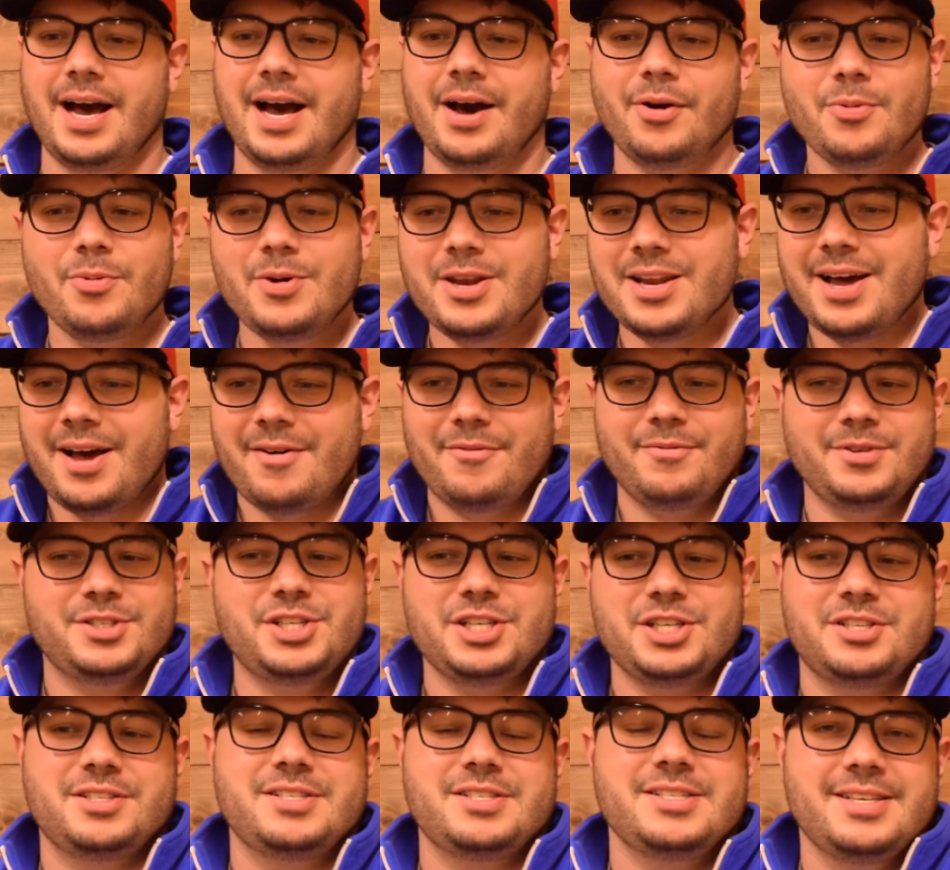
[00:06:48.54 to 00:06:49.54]
How do we not
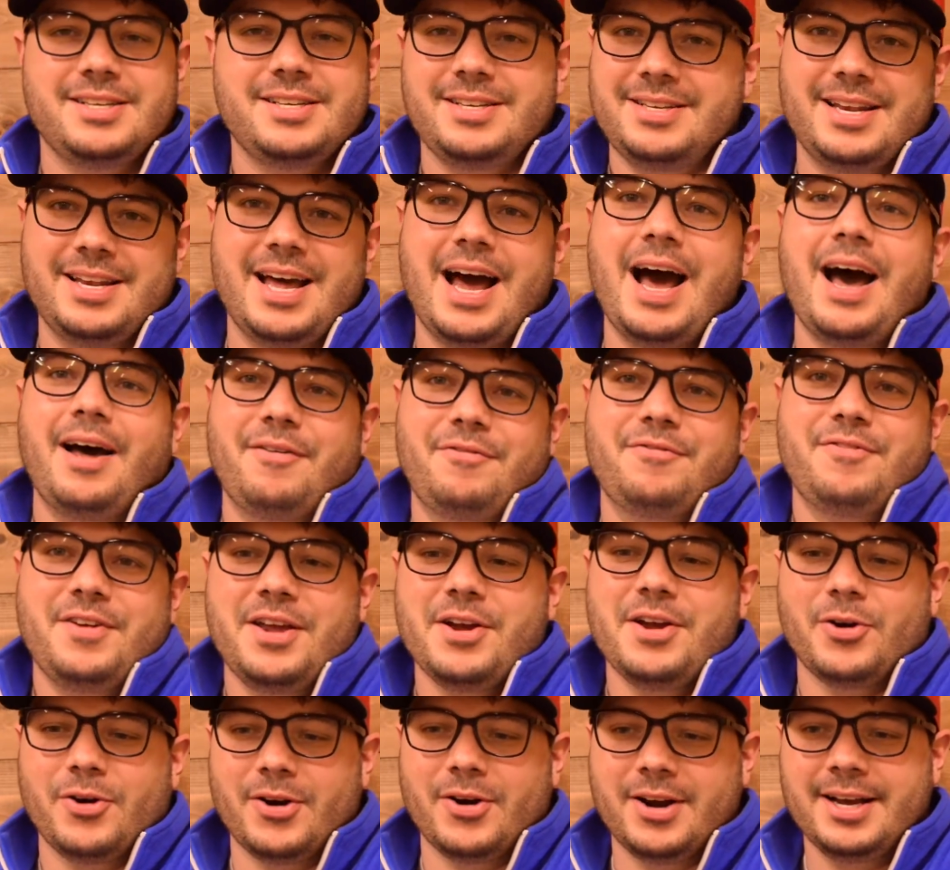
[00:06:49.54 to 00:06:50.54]
just not
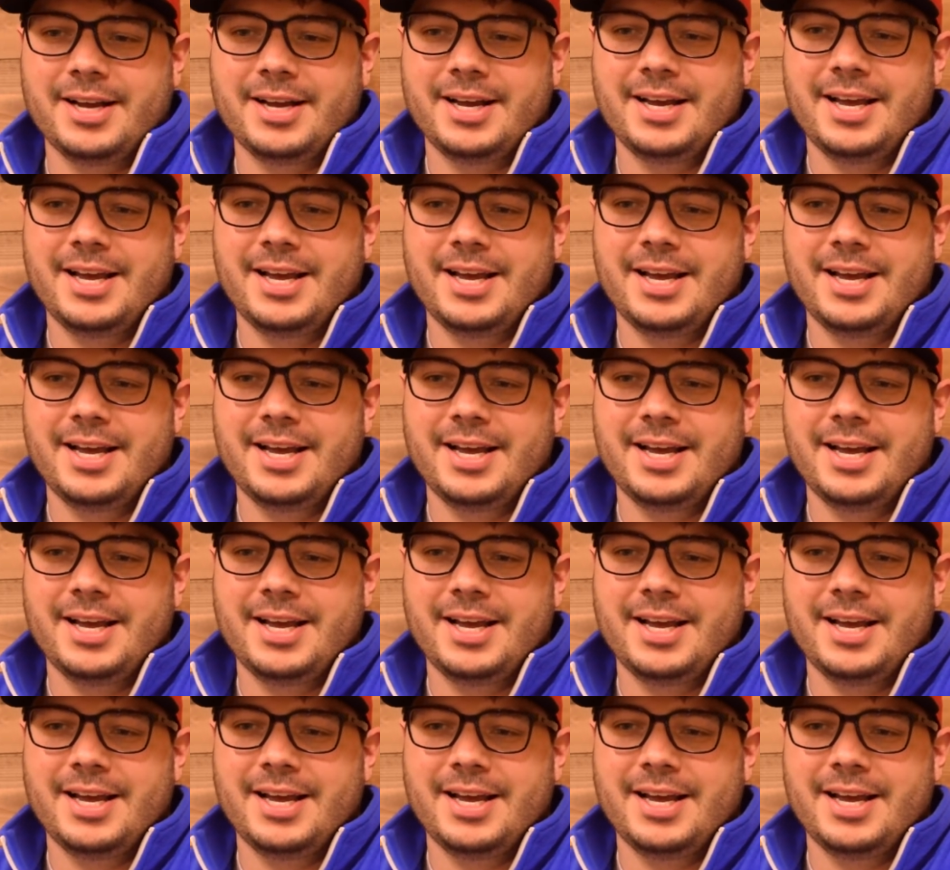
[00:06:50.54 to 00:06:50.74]
fear?